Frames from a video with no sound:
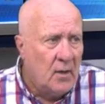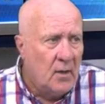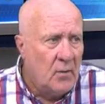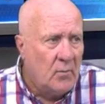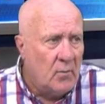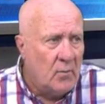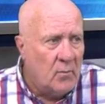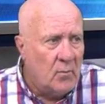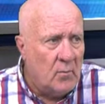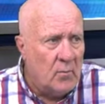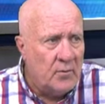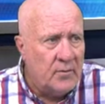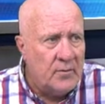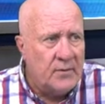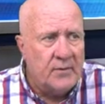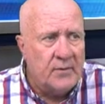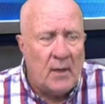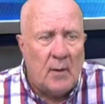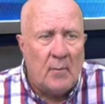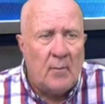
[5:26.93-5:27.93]
will more
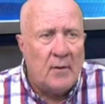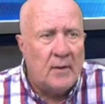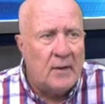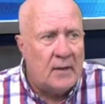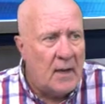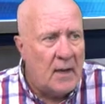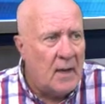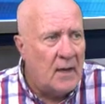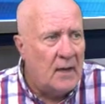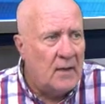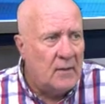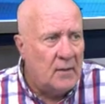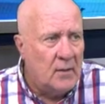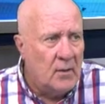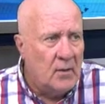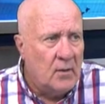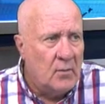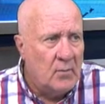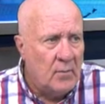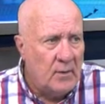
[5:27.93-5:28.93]
than double again
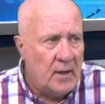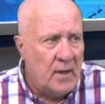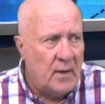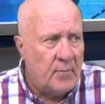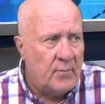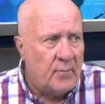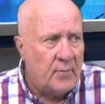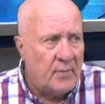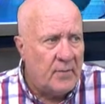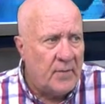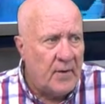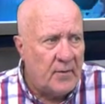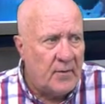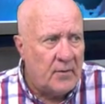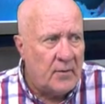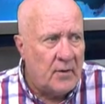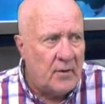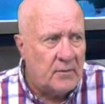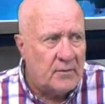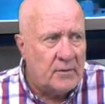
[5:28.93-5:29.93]
without profound
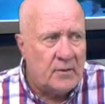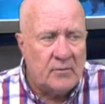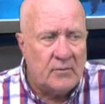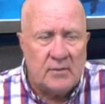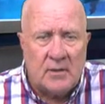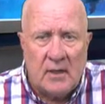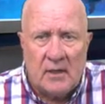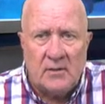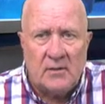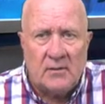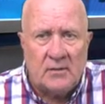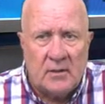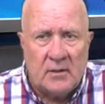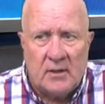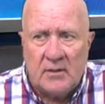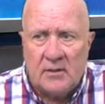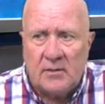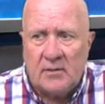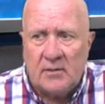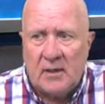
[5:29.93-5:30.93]
and wholesale changes to
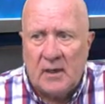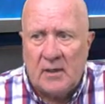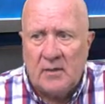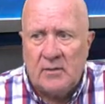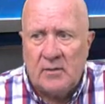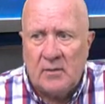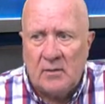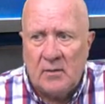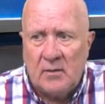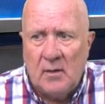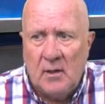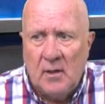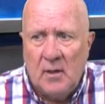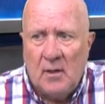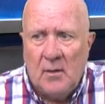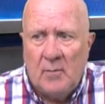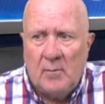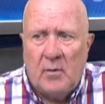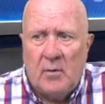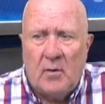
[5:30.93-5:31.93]
legislation,
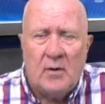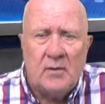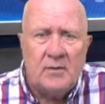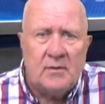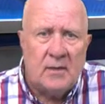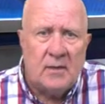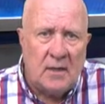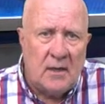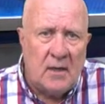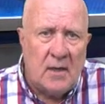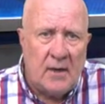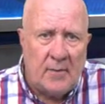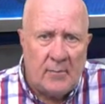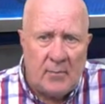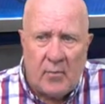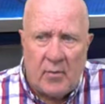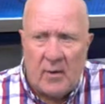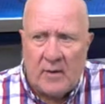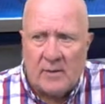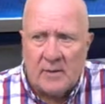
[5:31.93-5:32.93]
policy and
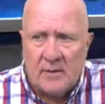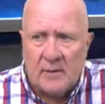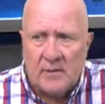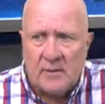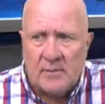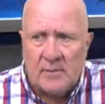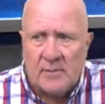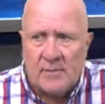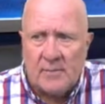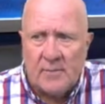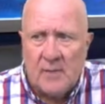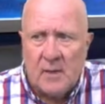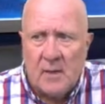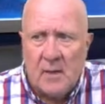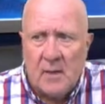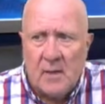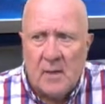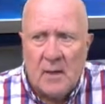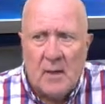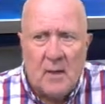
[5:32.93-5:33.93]
practice.
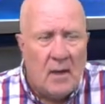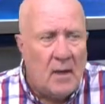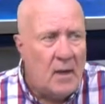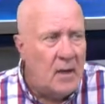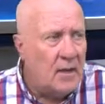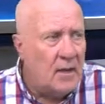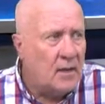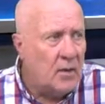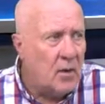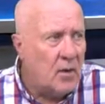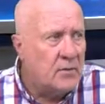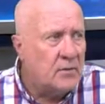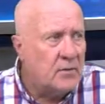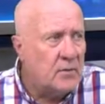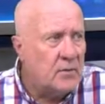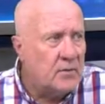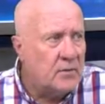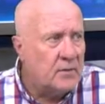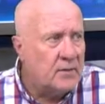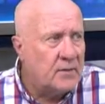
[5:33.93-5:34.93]
It goes
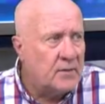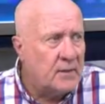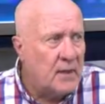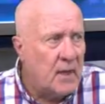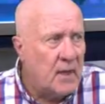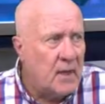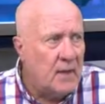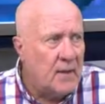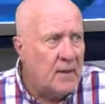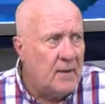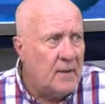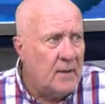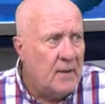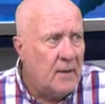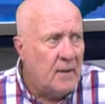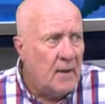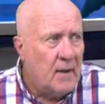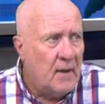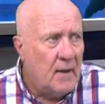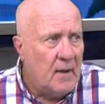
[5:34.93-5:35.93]
on to say,
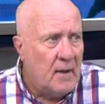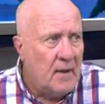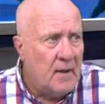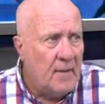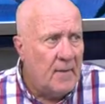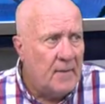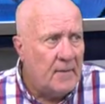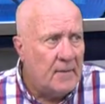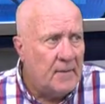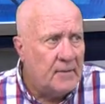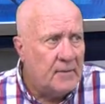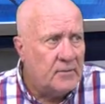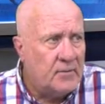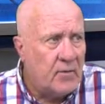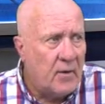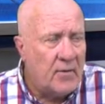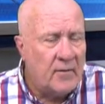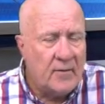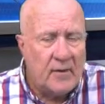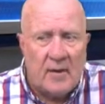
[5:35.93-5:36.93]

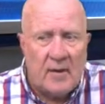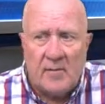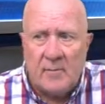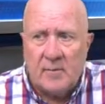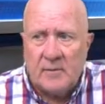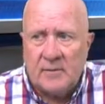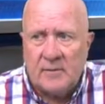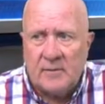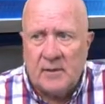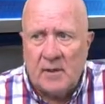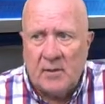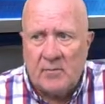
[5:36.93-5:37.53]
Australian governments are